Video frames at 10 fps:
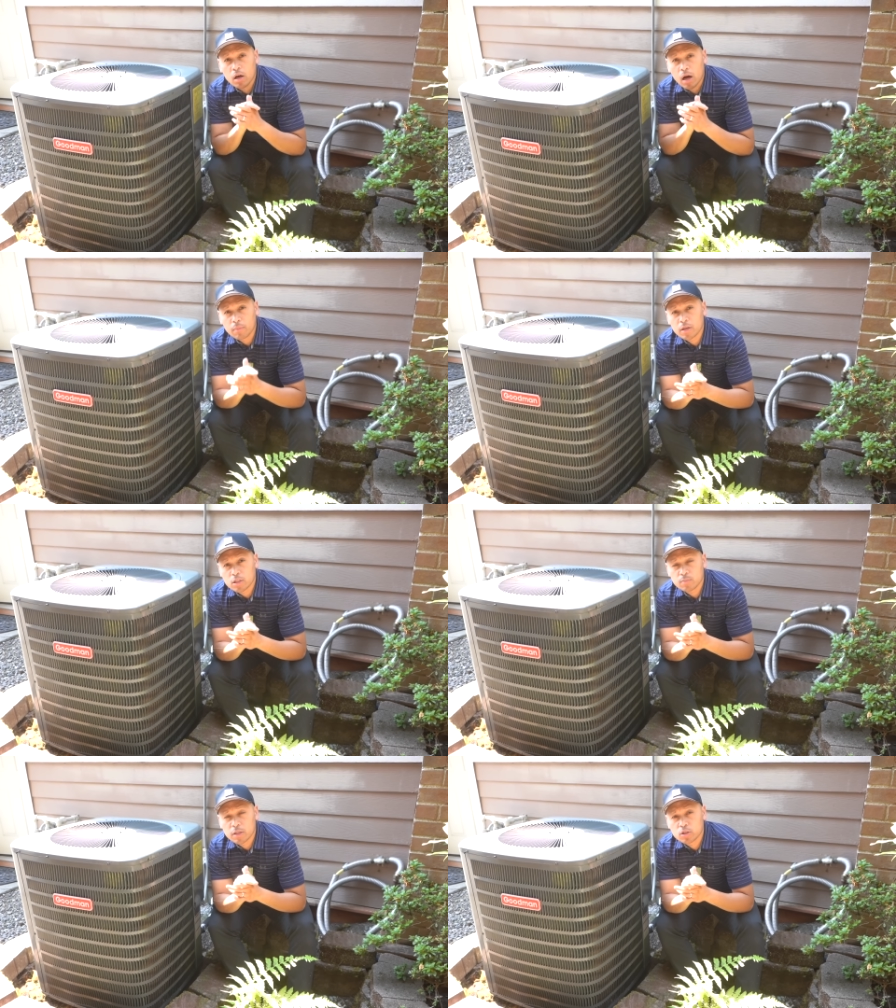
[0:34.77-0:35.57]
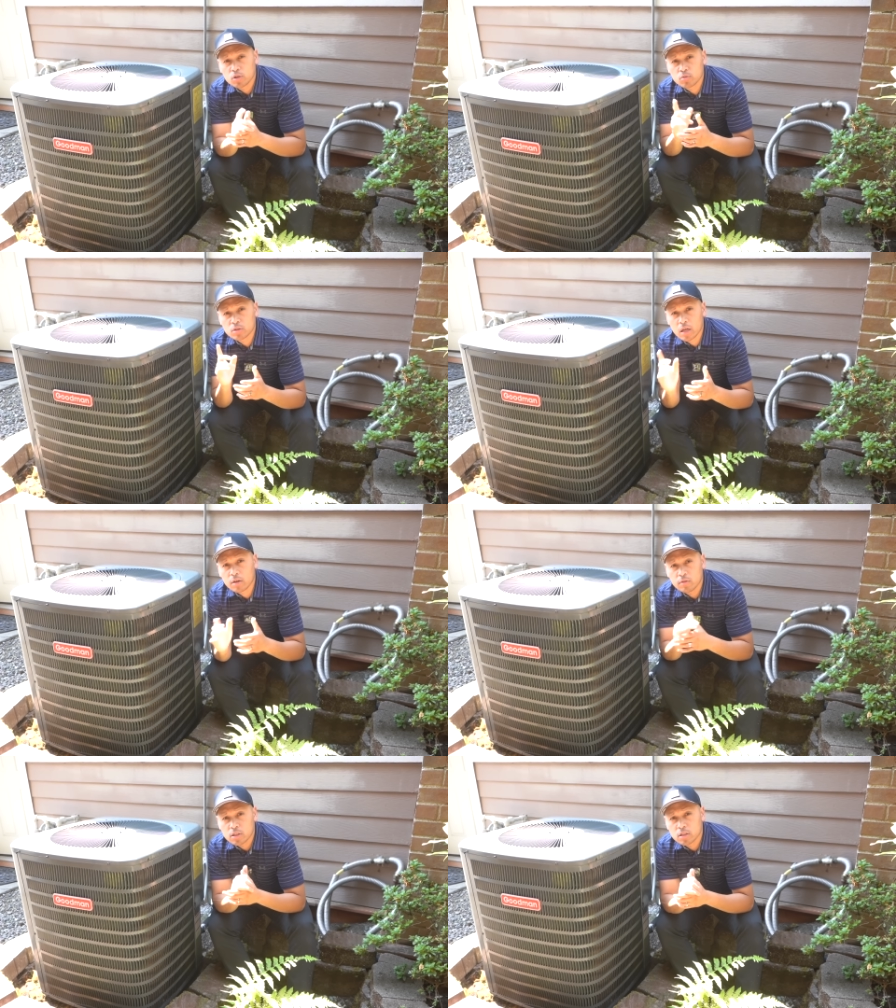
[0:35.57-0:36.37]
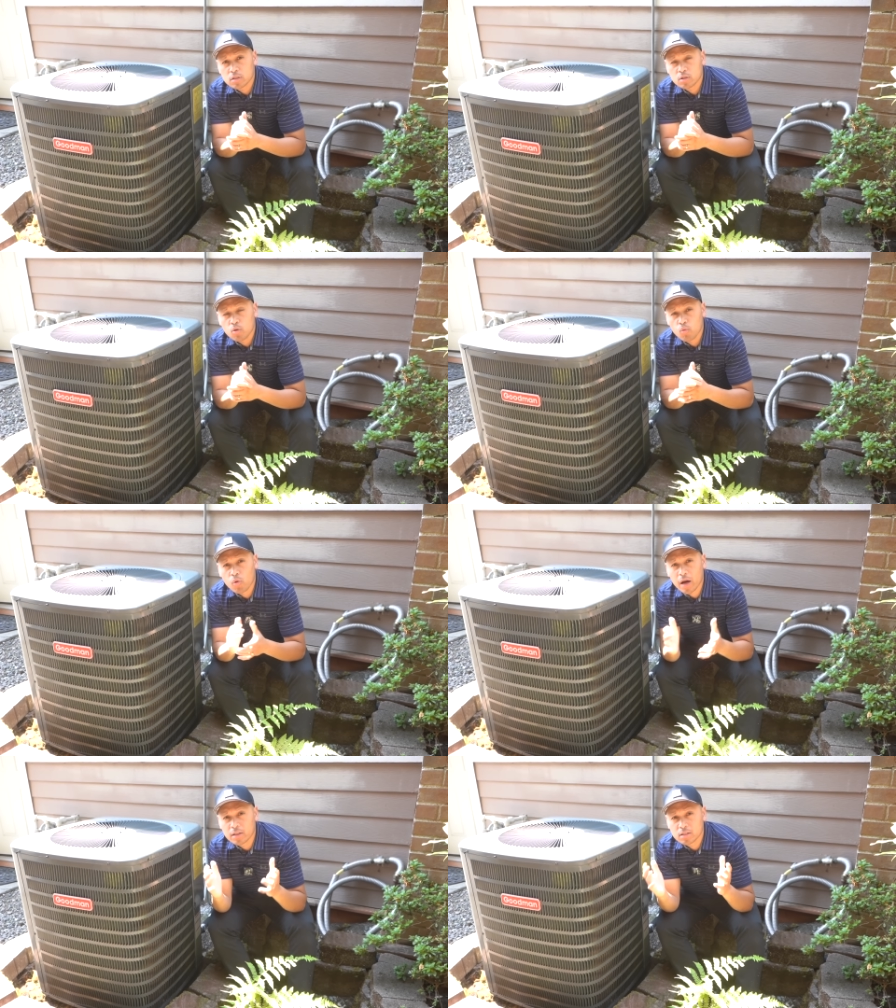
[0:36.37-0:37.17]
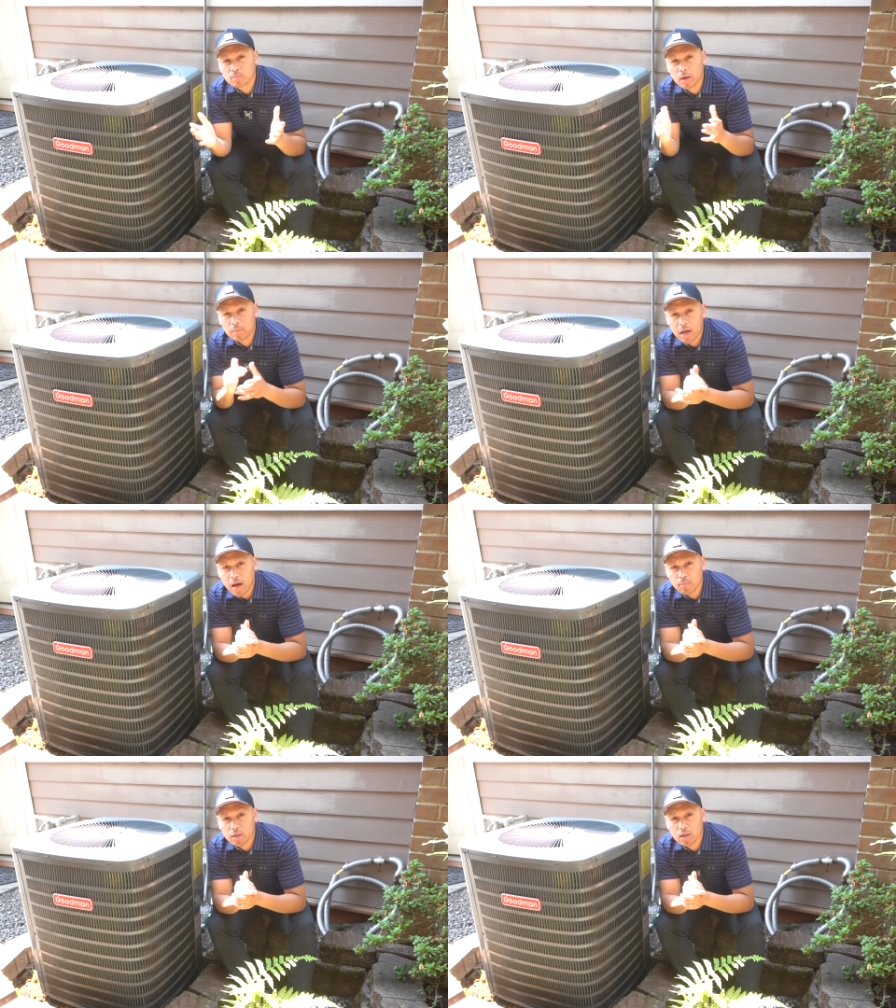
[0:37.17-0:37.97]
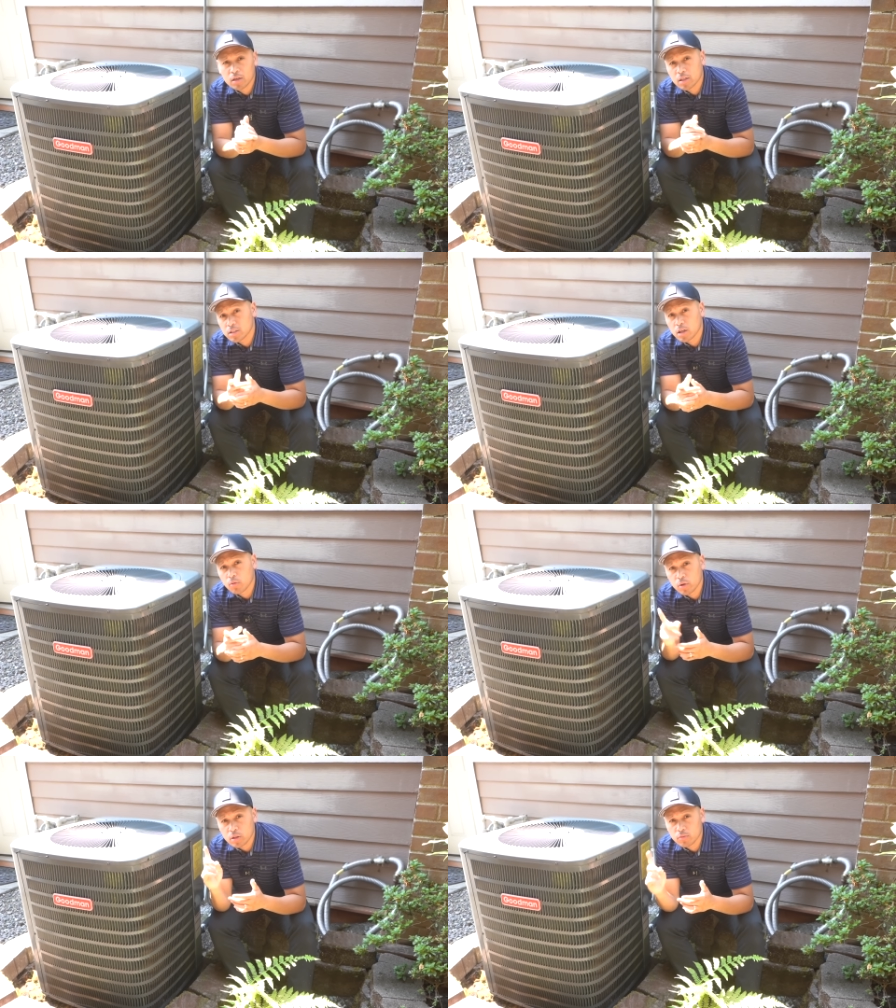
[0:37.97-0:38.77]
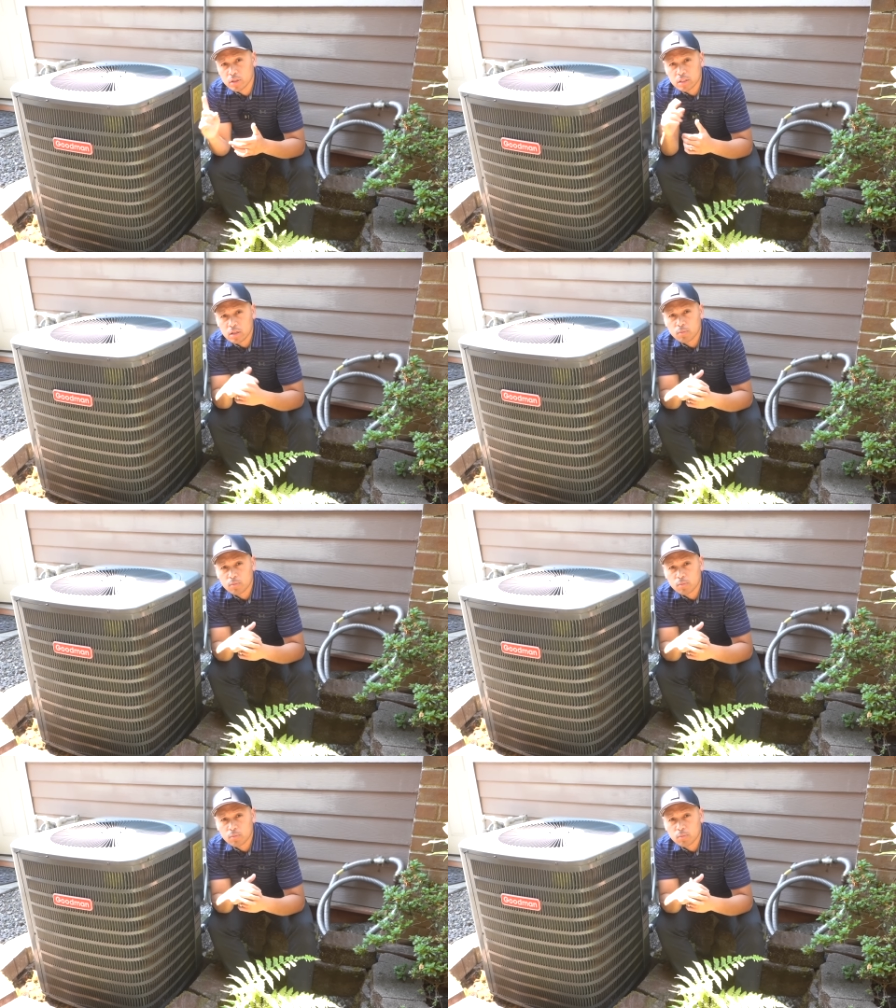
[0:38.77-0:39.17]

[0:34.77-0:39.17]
I'm going to explain to you 10 reasons why this might be happening. Let's start with reason